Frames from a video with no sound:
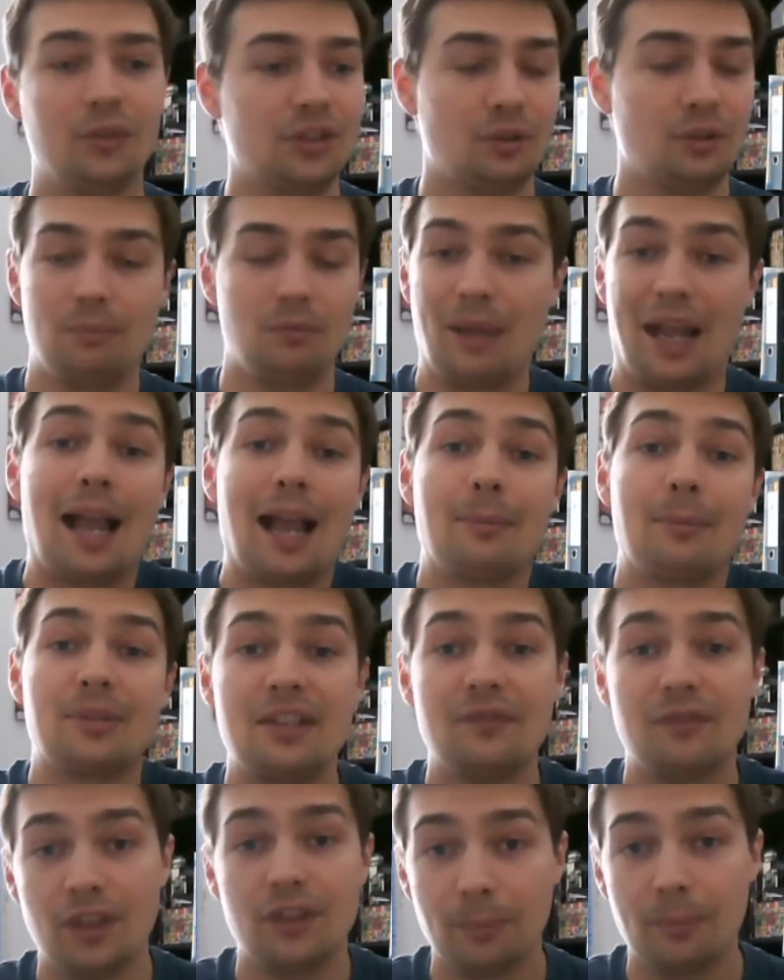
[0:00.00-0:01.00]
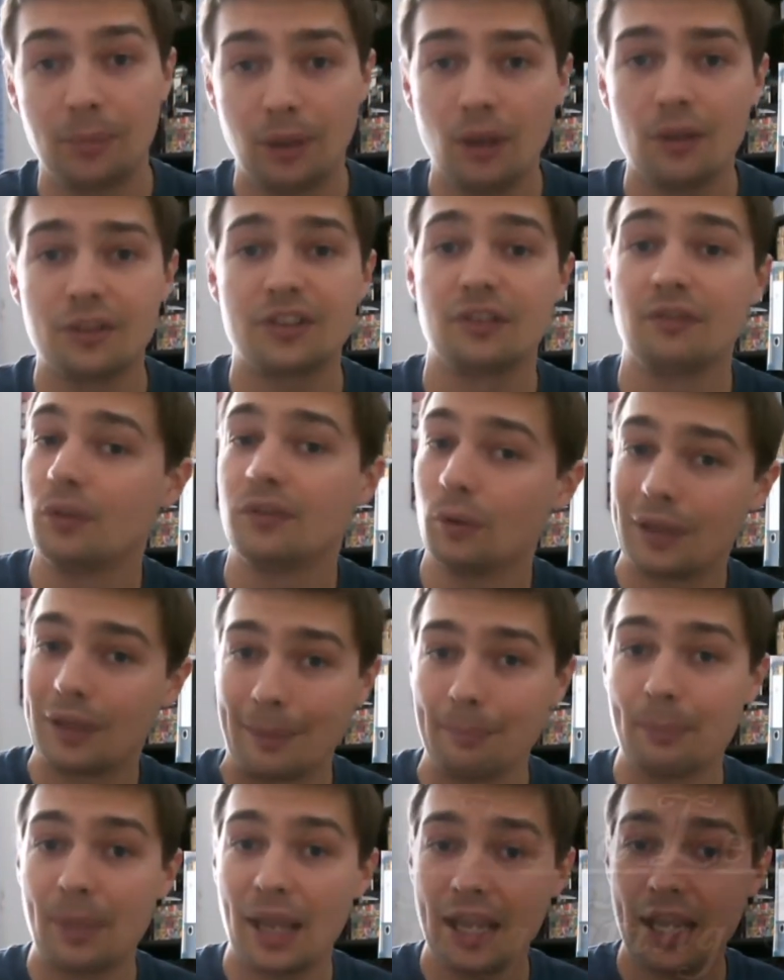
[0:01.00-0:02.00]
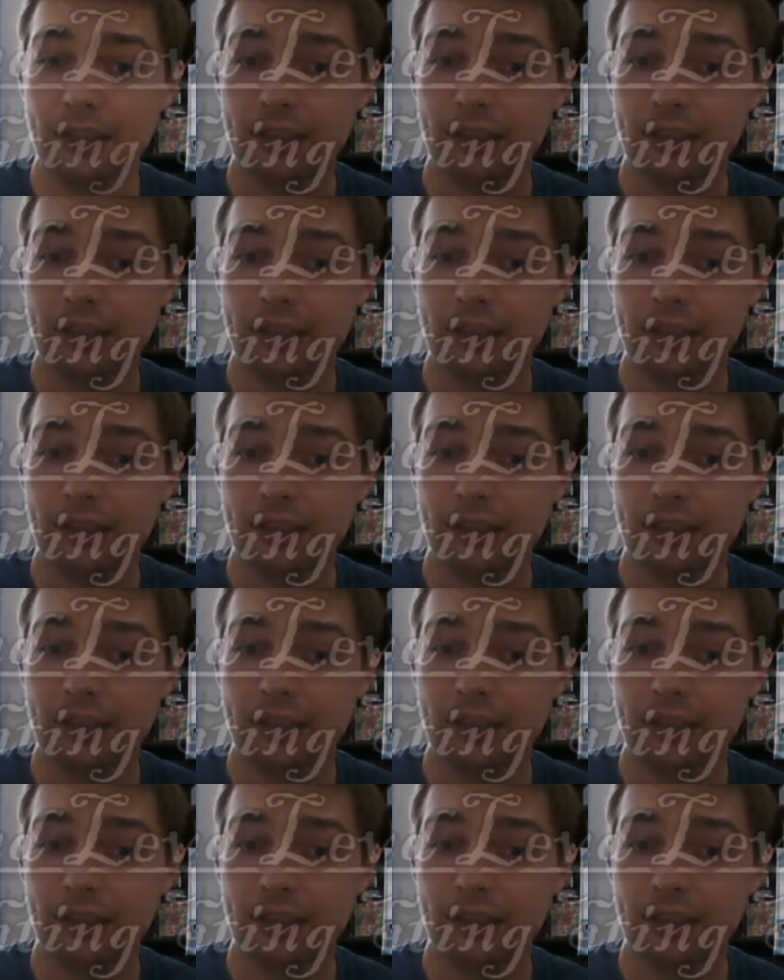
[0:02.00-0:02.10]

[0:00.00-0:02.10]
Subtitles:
to perhaps even the plot of your campaign.